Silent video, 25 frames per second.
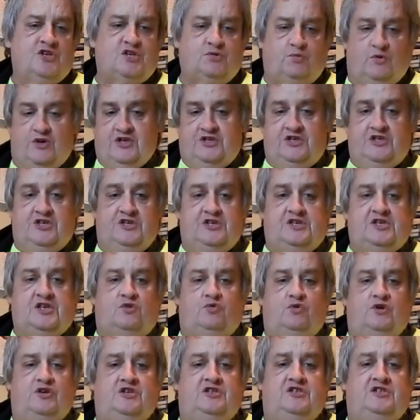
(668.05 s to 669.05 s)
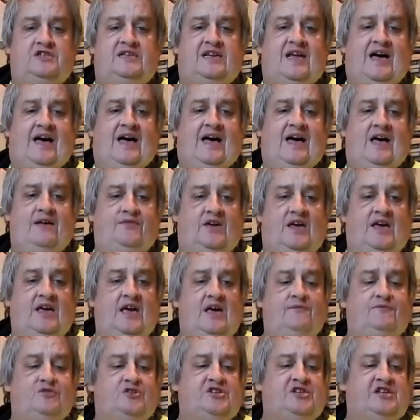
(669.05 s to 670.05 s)
Sweetest queen I've
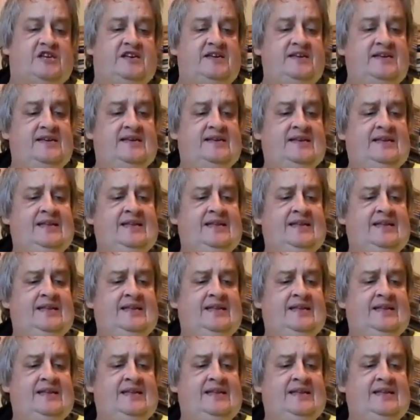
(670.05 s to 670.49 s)
ever seen,